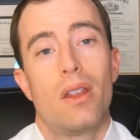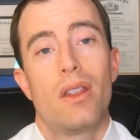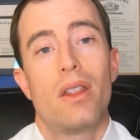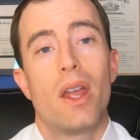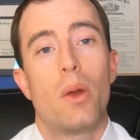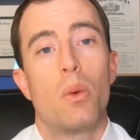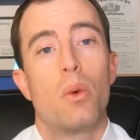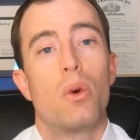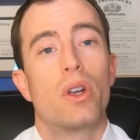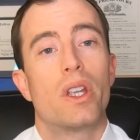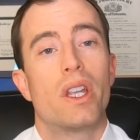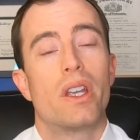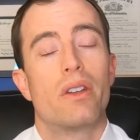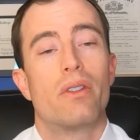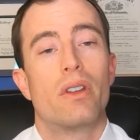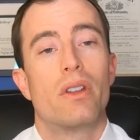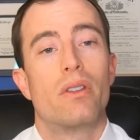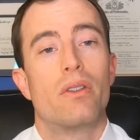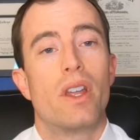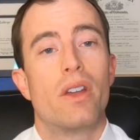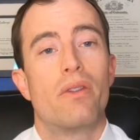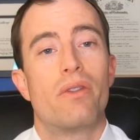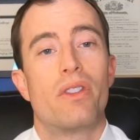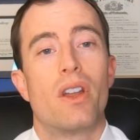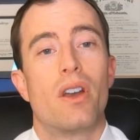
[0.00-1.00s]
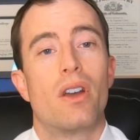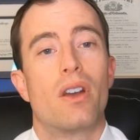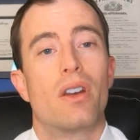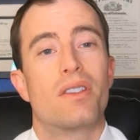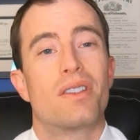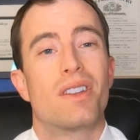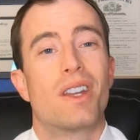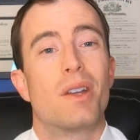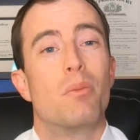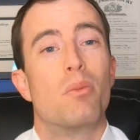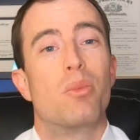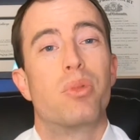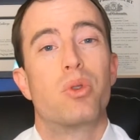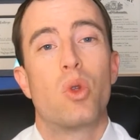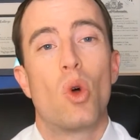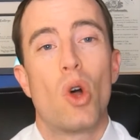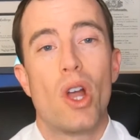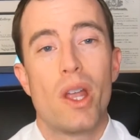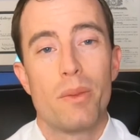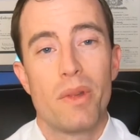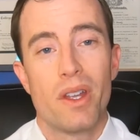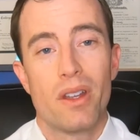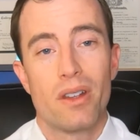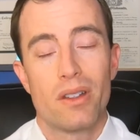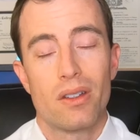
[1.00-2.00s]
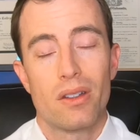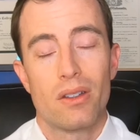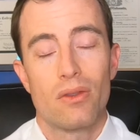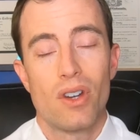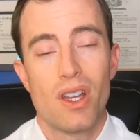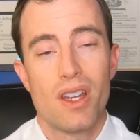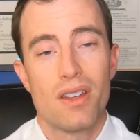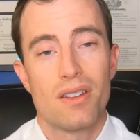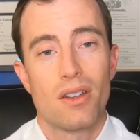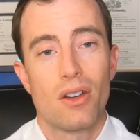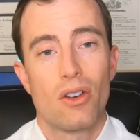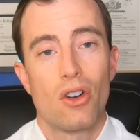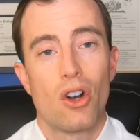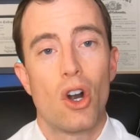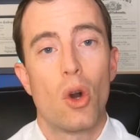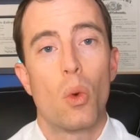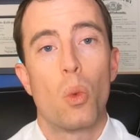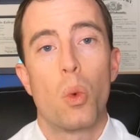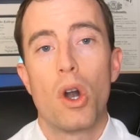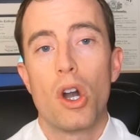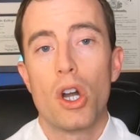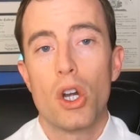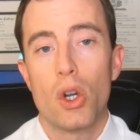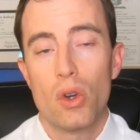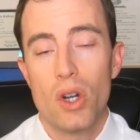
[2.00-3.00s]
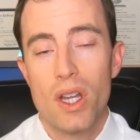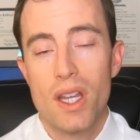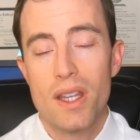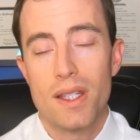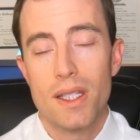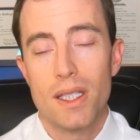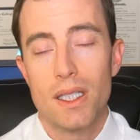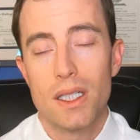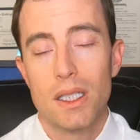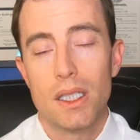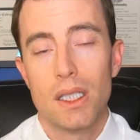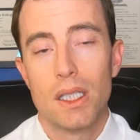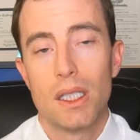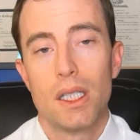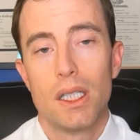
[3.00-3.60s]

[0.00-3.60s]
They will give it if there's an employment reason or a work reason.